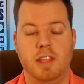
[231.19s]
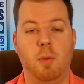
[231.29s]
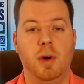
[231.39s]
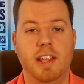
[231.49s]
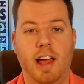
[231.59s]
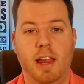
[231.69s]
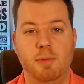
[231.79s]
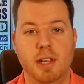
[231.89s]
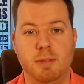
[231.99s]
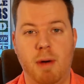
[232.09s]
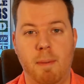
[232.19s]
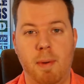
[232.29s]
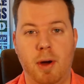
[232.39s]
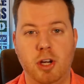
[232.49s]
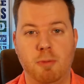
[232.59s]
Now, once that item does pop
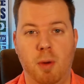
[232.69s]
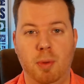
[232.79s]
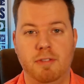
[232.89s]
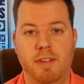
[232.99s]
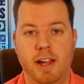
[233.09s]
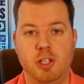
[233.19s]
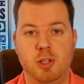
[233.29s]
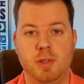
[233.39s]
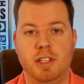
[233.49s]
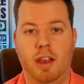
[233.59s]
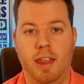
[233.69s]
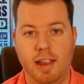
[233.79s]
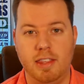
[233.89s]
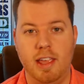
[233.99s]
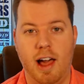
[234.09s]
up on your mobile device, you
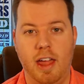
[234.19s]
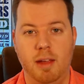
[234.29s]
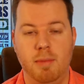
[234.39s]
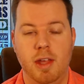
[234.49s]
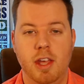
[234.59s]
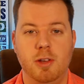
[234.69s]
select the item,